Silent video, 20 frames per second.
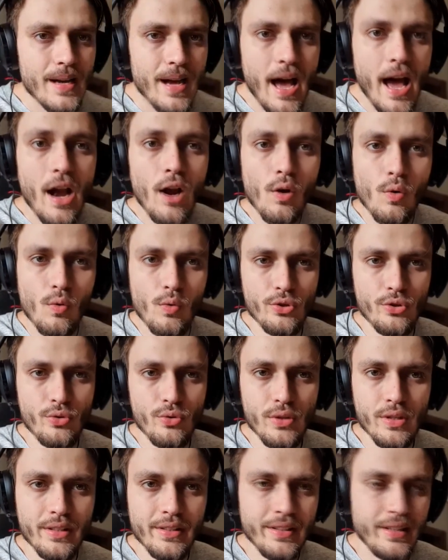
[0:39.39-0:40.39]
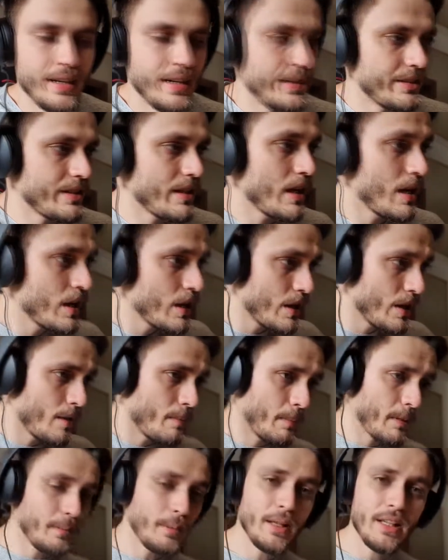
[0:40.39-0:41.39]
I don't know what to do with anything else.
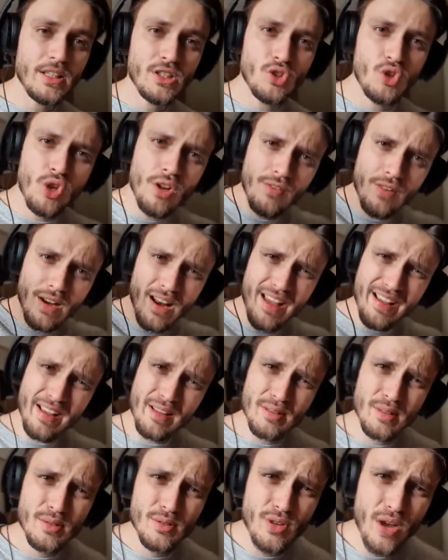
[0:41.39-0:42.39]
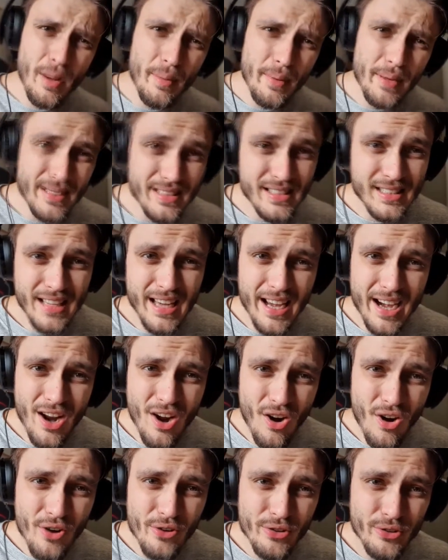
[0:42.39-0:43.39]
But please leave a like and subscribe because it's kind of
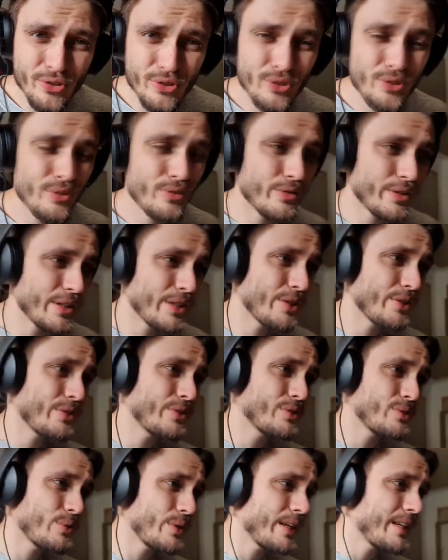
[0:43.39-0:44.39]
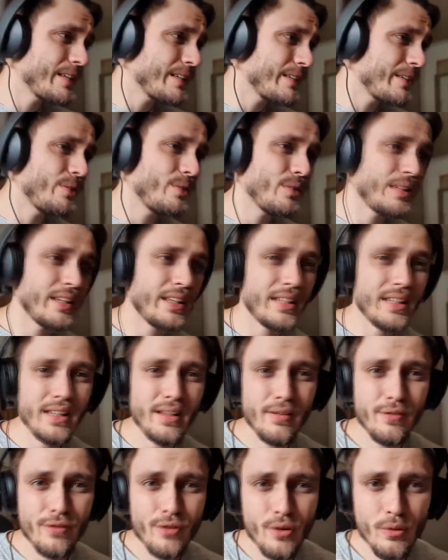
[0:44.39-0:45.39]
hard to do videos when only
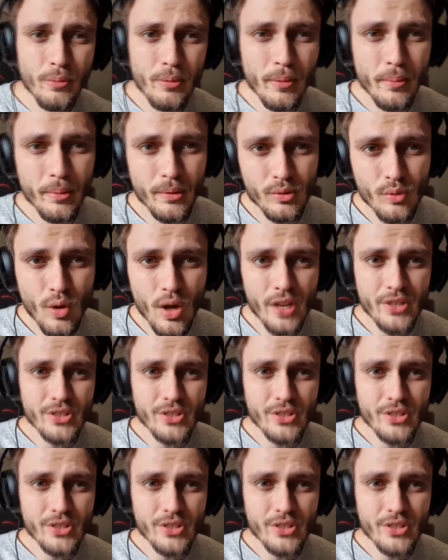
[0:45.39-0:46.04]
a few people watch